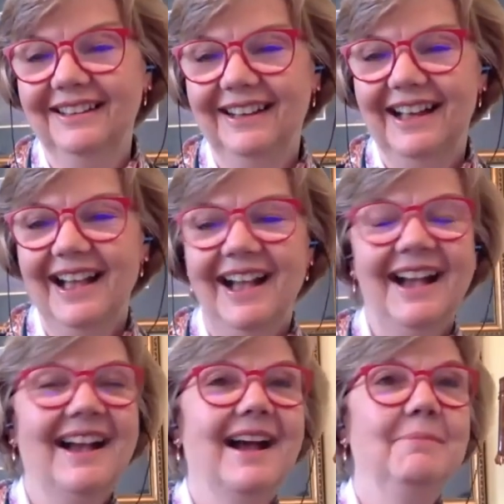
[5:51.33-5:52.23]

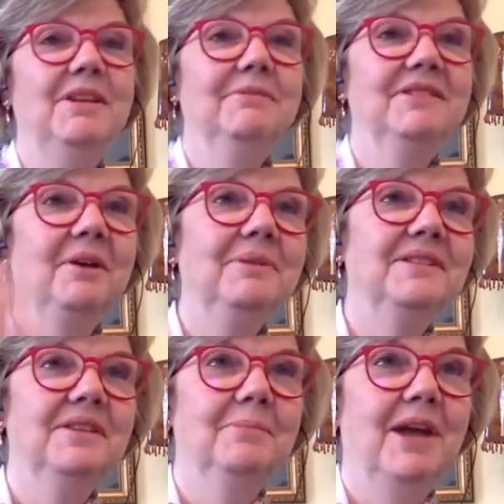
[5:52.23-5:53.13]
I mean, it was always
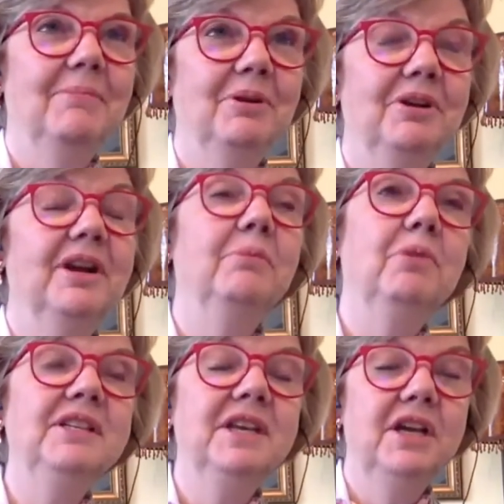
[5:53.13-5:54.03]
in the back burner. At
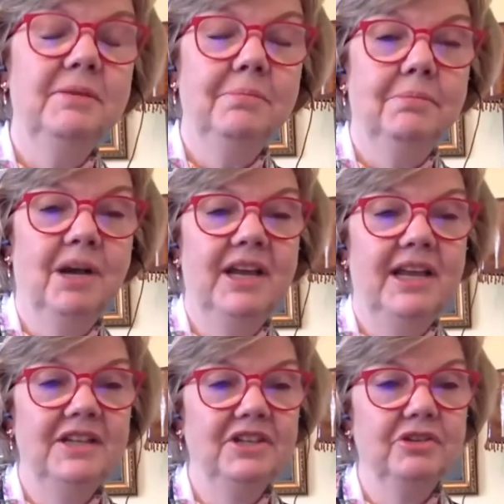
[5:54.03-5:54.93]
one time, my
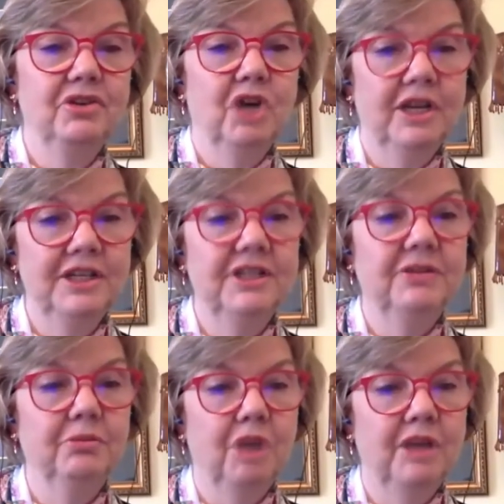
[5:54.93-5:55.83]
agent tried to get
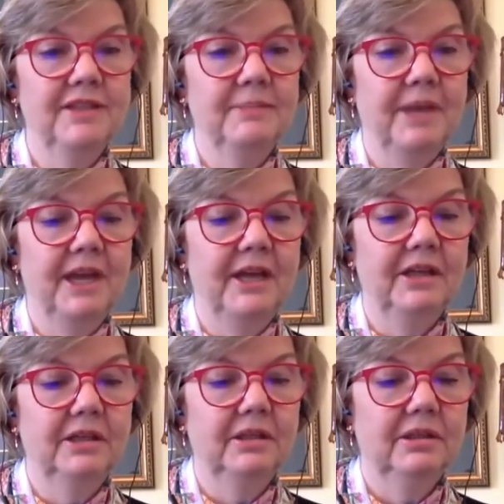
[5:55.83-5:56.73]
the rights back.
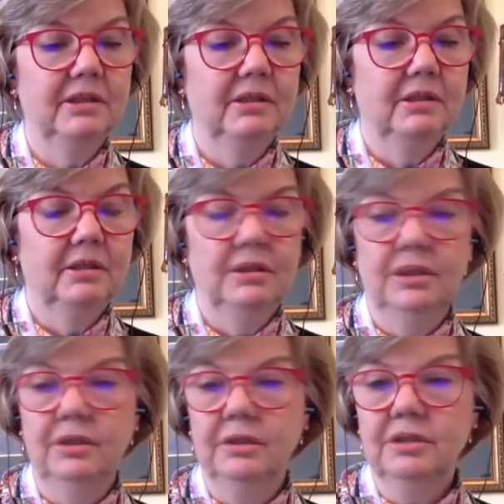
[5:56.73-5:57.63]

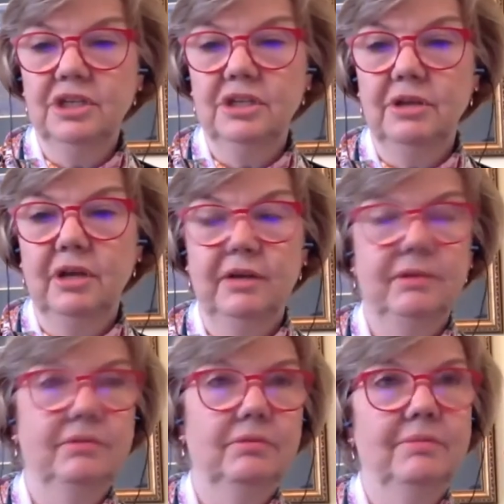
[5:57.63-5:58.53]
You know, she thought
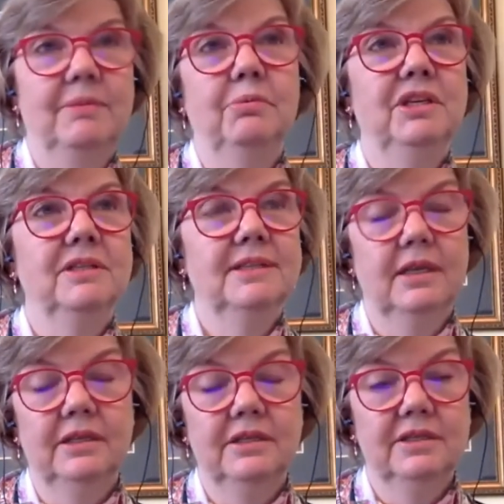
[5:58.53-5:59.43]
maybe we could
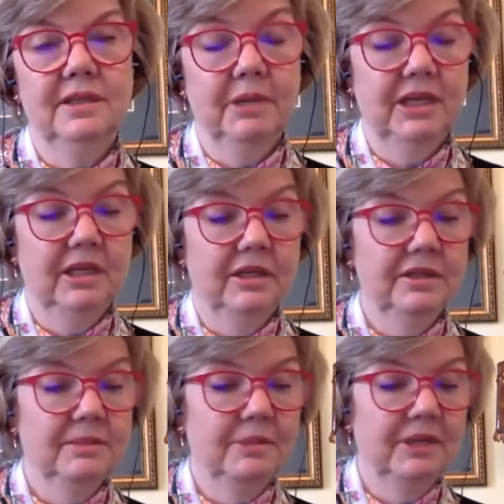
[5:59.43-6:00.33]
sell it to somebody
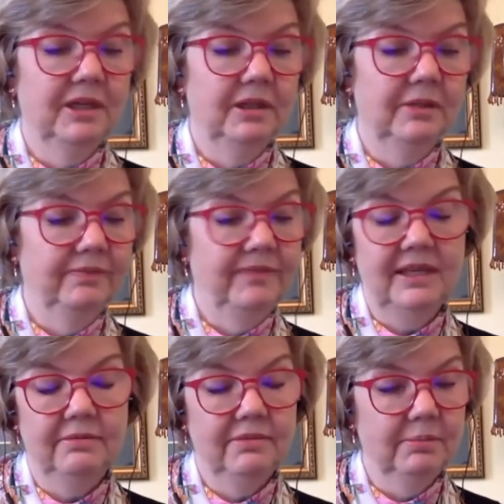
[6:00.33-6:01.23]
else, but um,
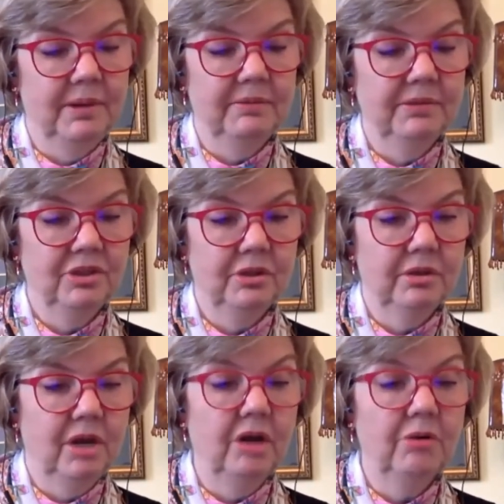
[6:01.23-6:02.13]
they the publisher
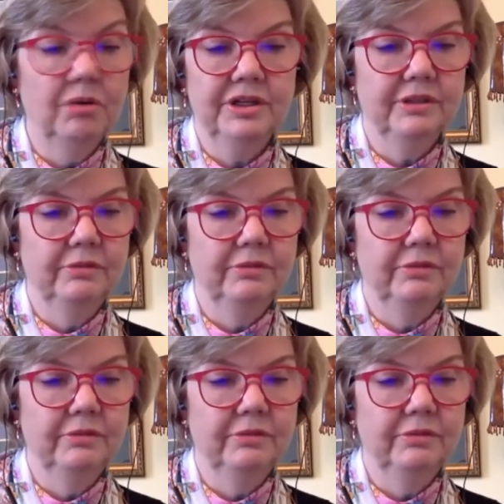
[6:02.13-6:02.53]
Harcourt didn't